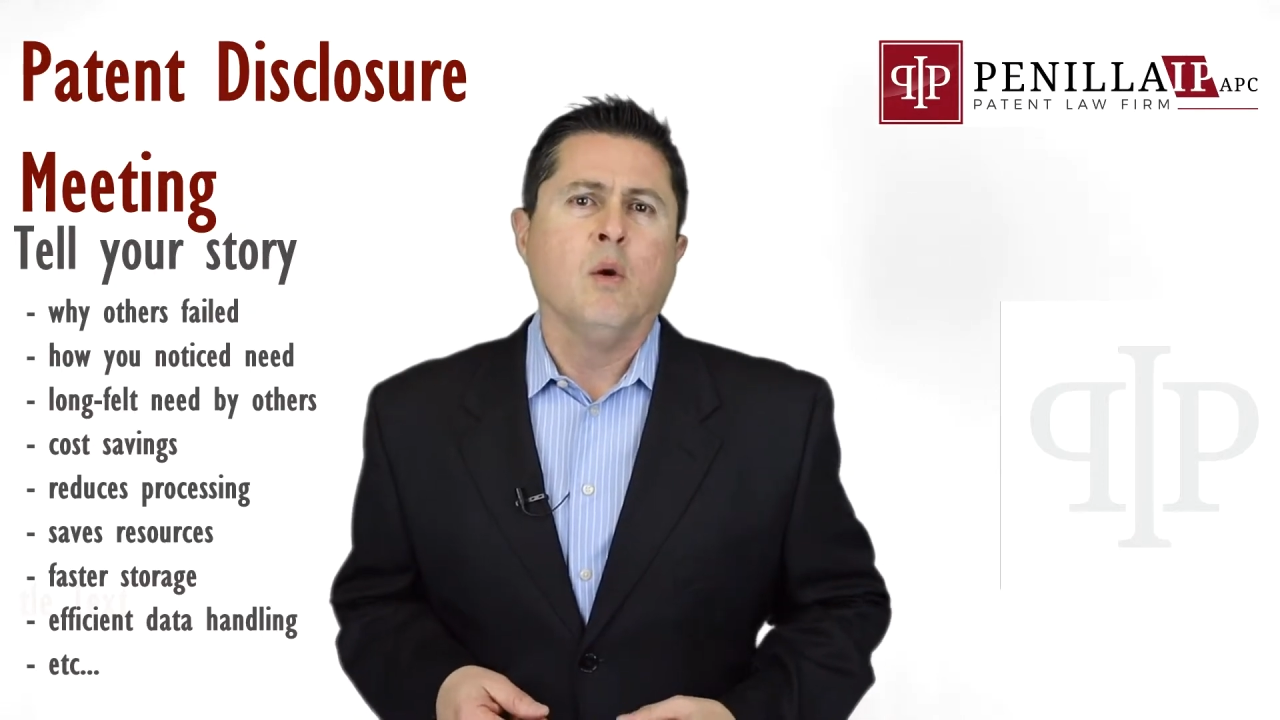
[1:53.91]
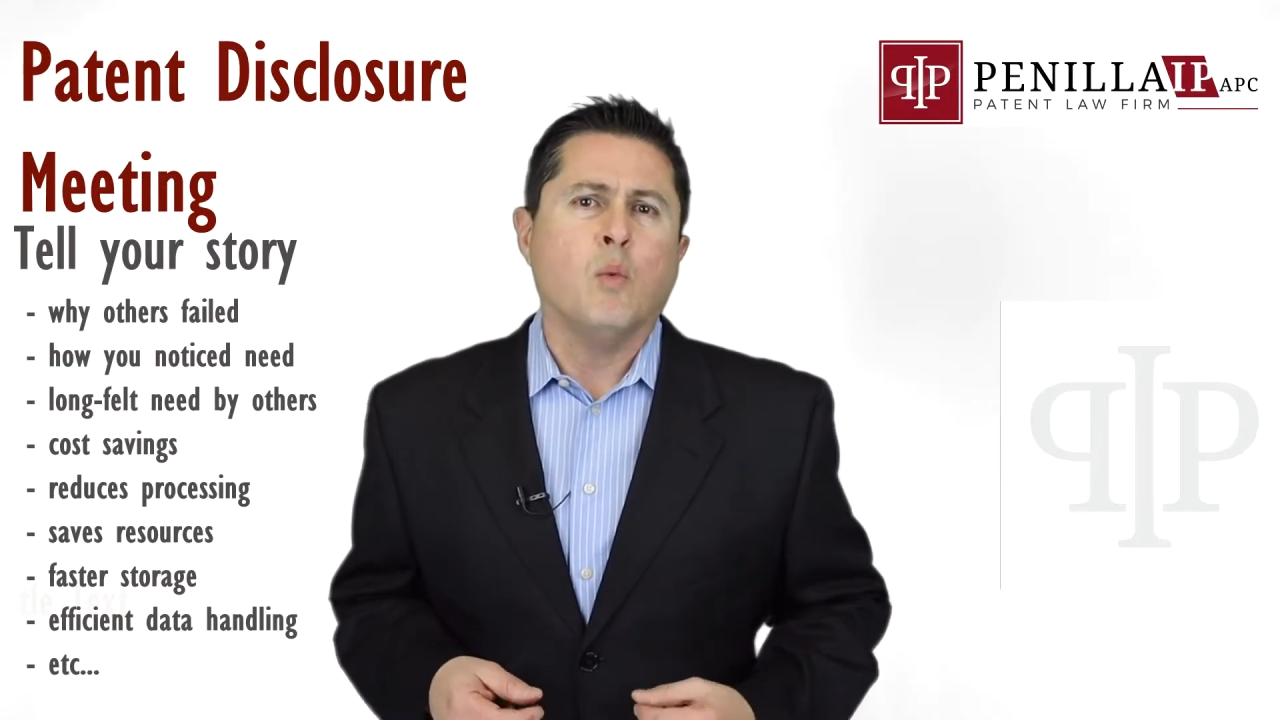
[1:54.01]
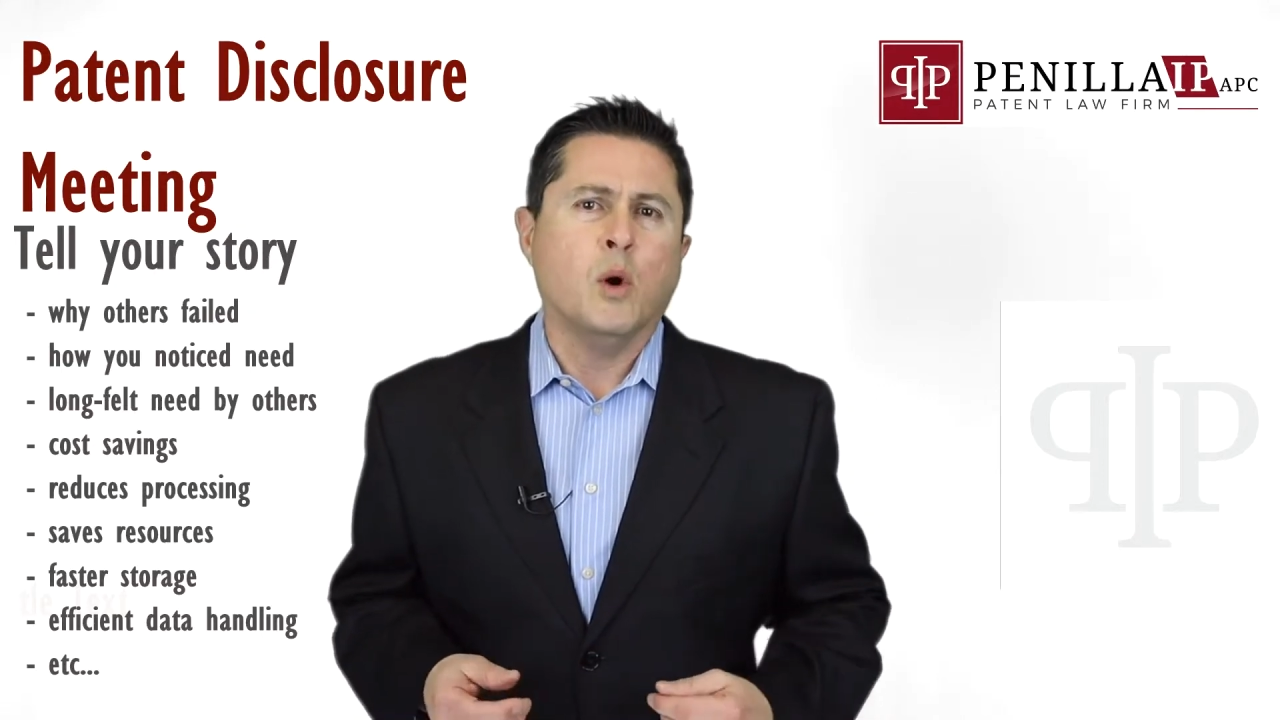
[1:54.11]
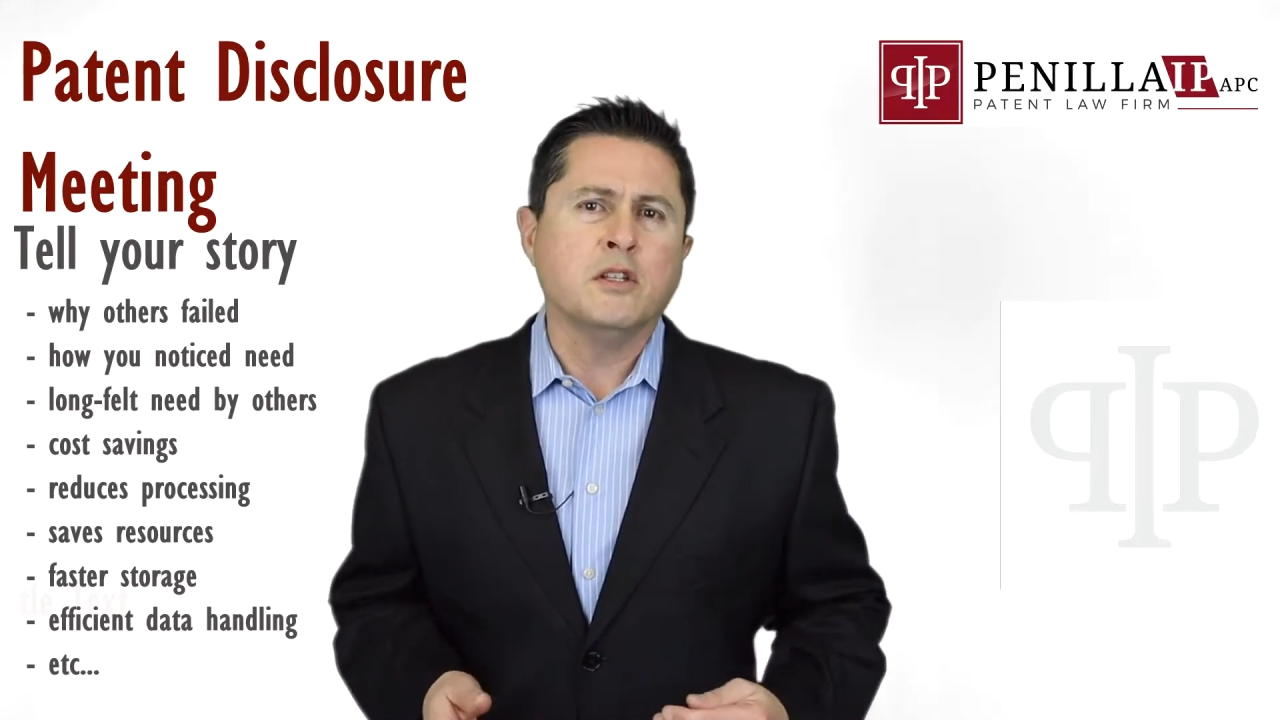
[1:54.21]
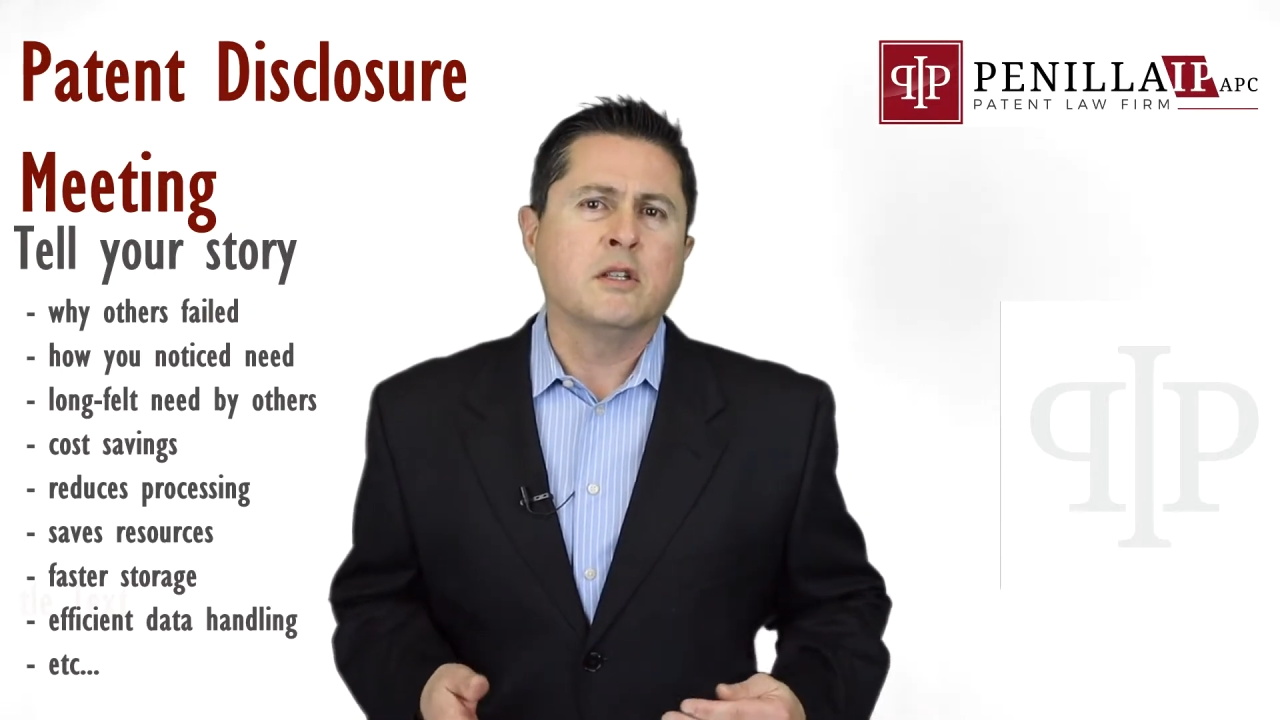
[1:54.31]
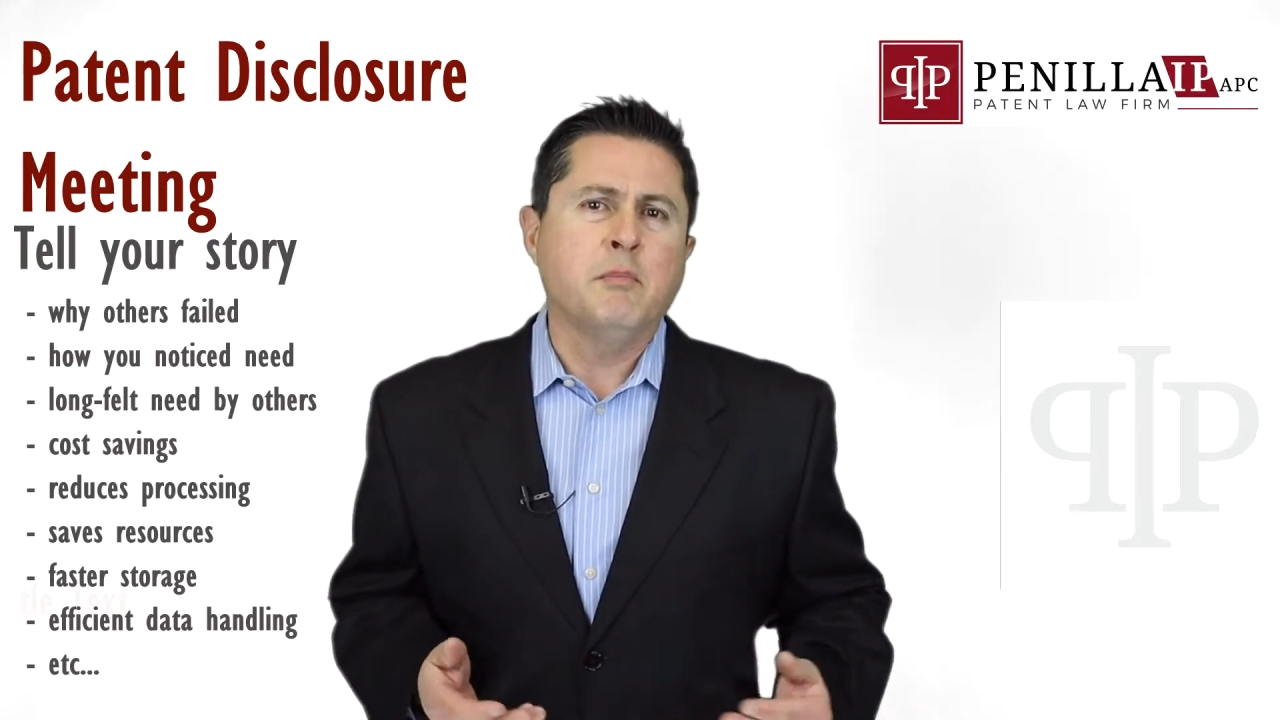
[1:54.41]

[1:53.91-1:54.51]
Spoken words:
Once the